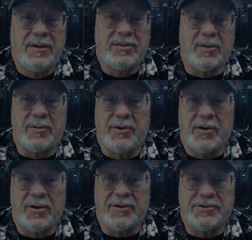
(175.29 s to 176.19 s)
the
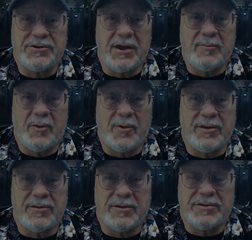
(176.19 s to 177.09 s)
materialist
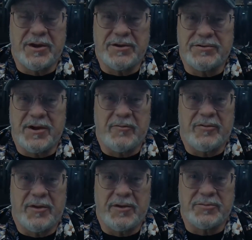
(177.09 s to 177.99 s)
standpoint that says
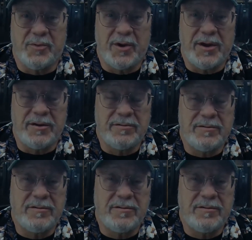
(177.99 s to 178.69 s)
everything is brain,